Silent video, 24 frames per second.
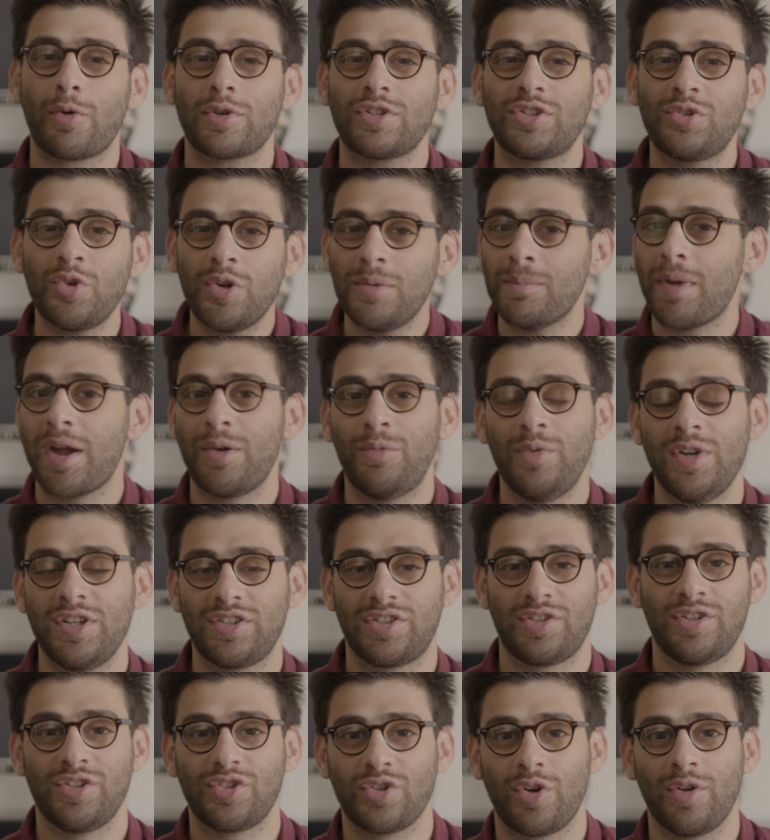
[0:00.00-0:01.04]
I was doing my
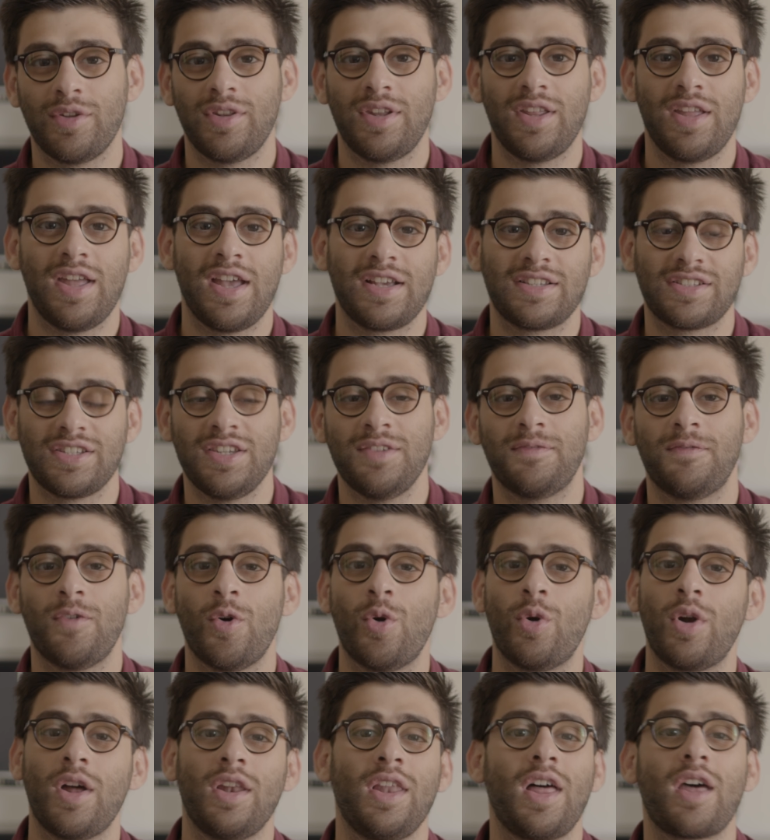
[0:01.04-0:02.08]
research on the
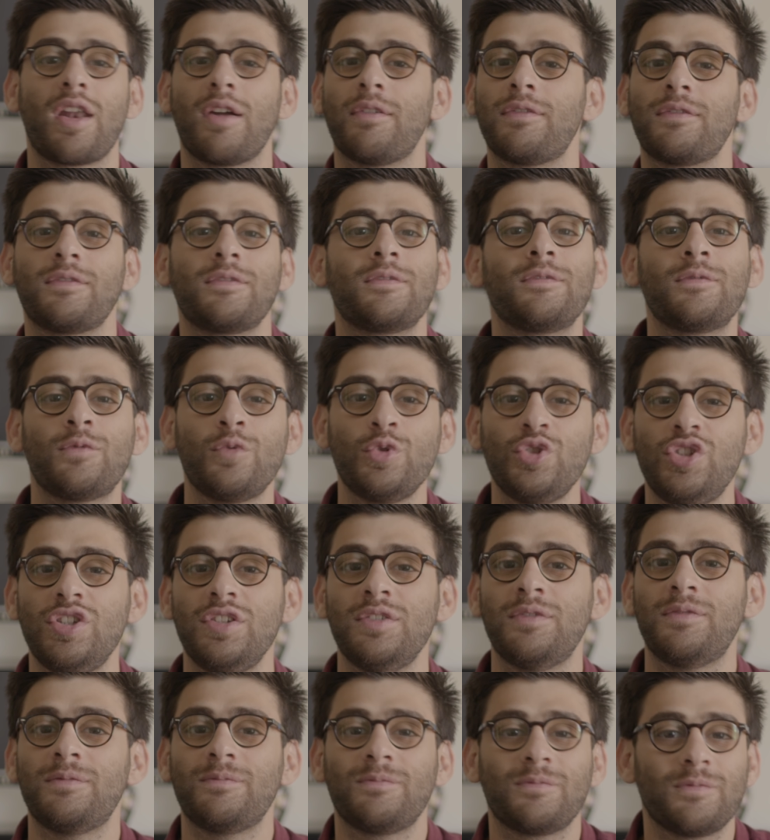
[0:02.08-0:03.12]
X-E4, a lot of
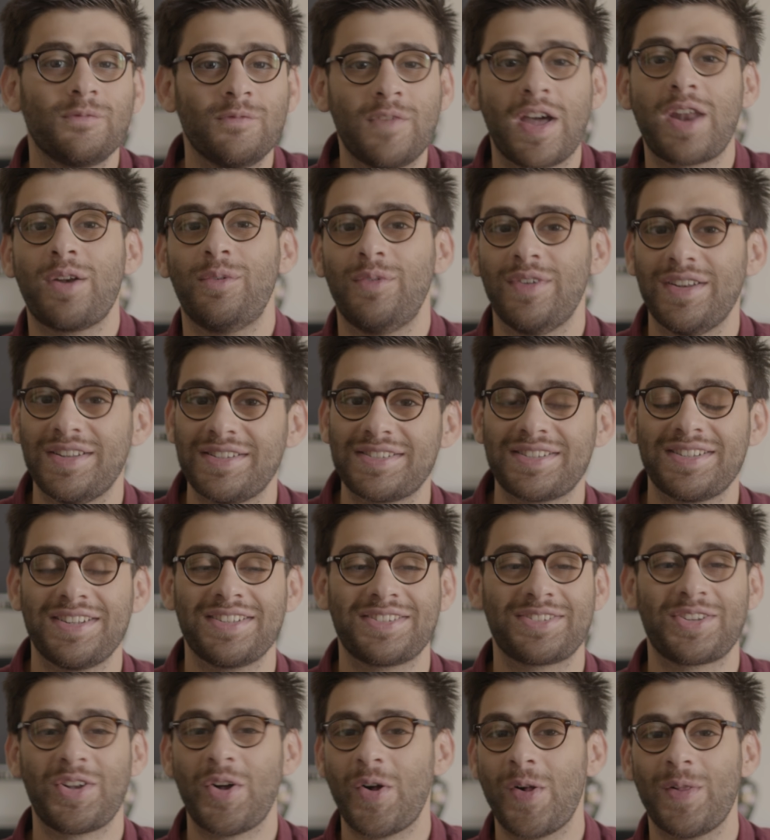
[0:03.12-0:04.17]
Fuji veterans,
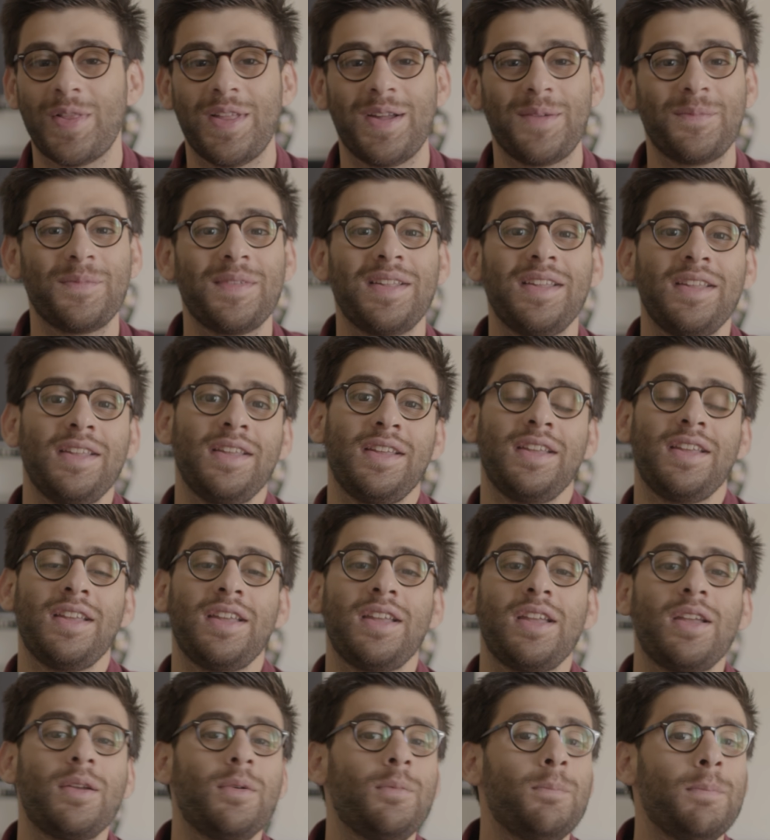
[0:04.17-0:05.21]
let's call them,
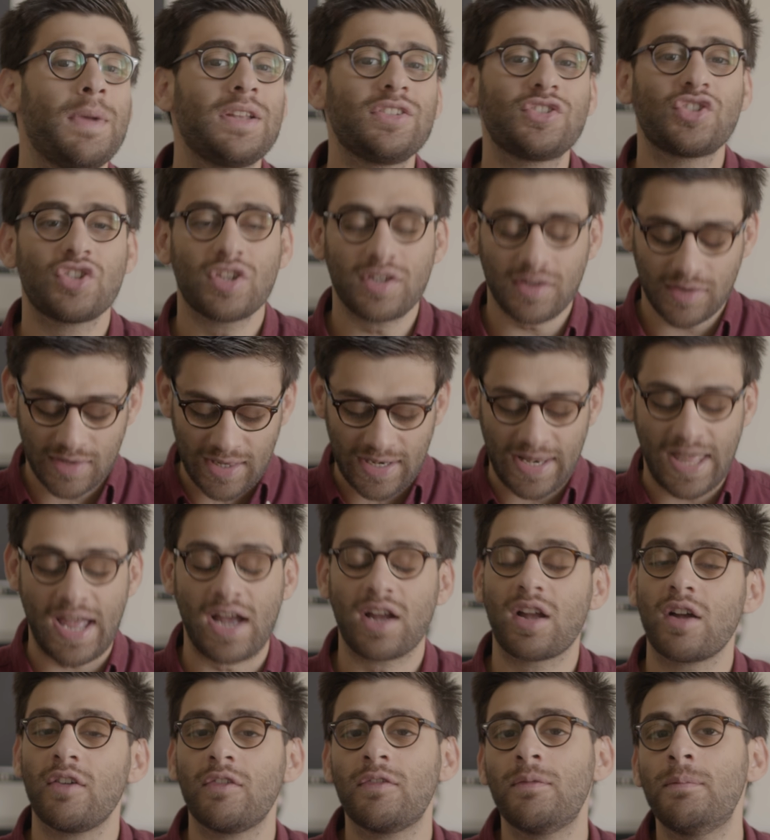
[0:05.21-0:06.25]
mentioned the
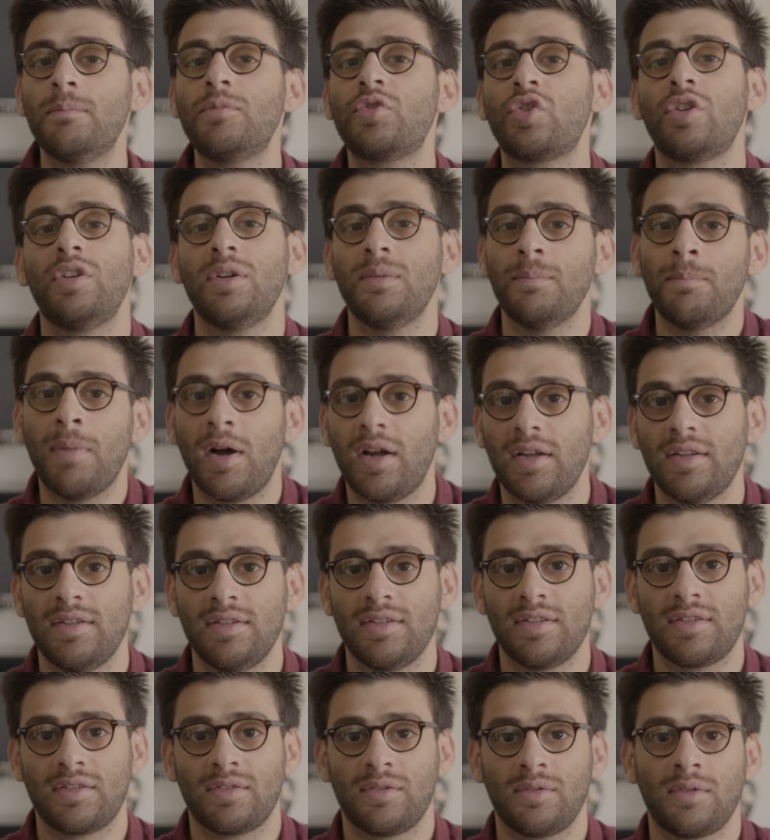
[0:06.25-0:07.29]
lack of certain
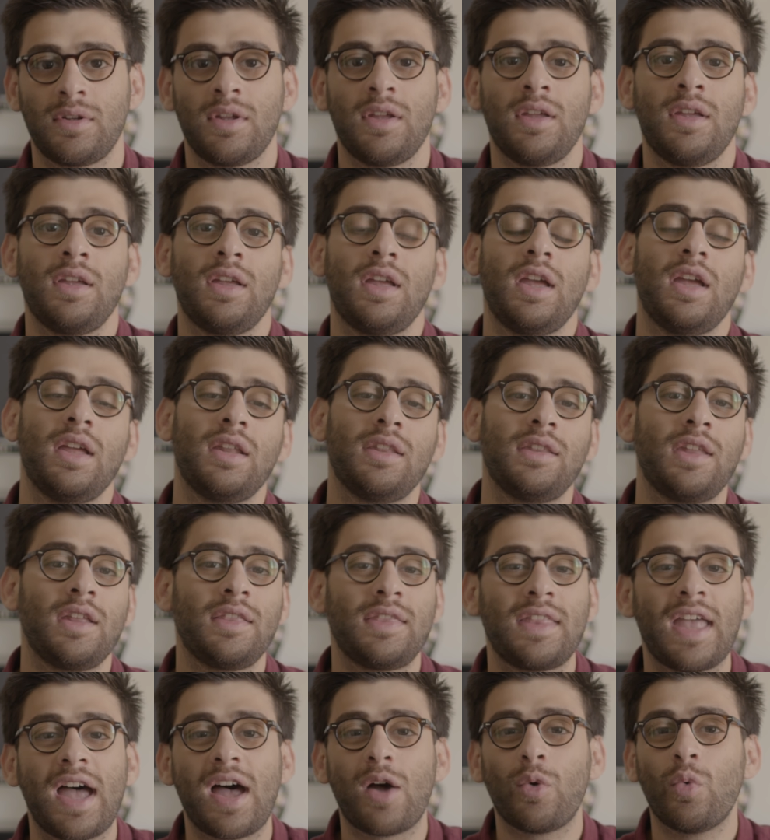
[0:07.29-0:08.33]
buttons and
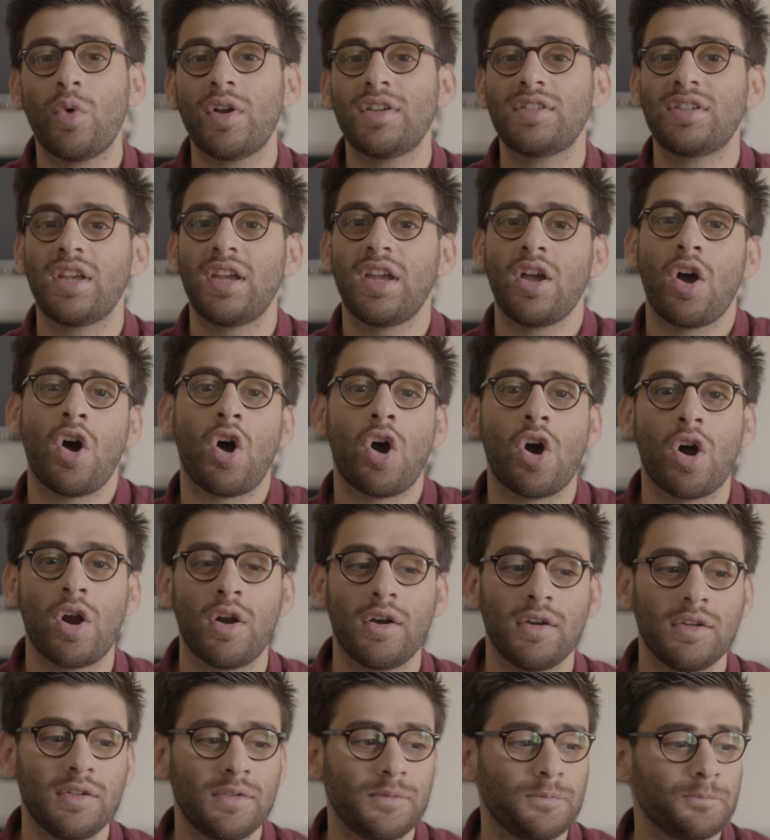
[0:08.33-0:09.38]
that was a
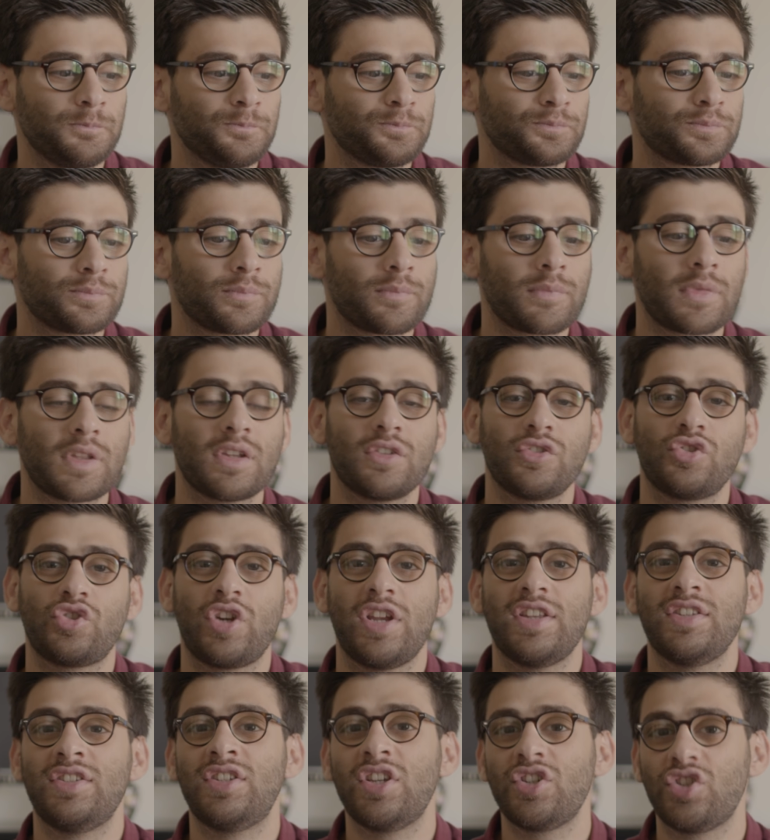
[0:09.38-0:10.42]
hard
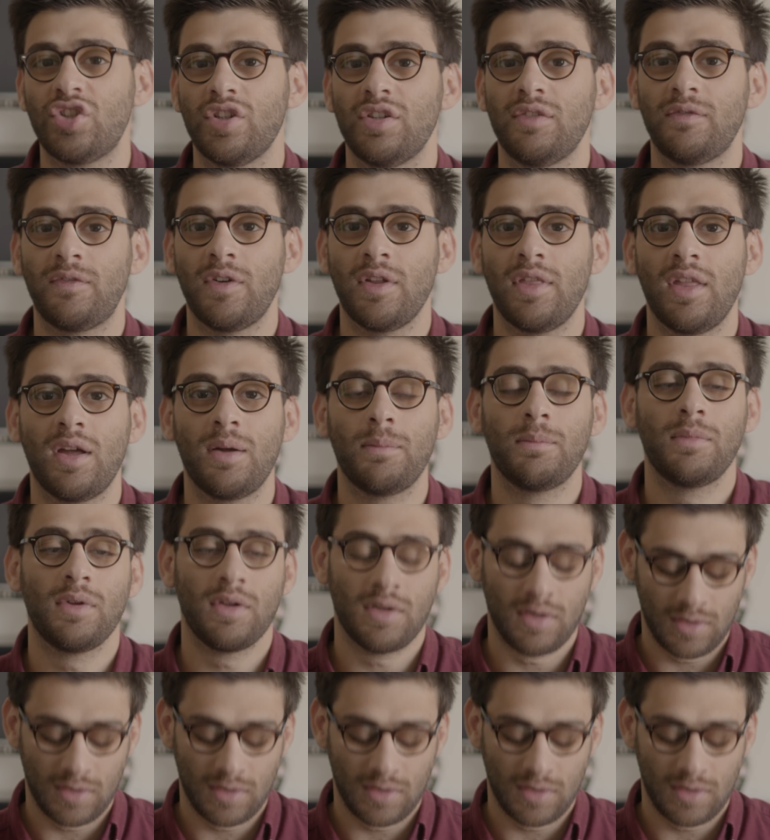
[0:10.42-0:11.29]
transition for them.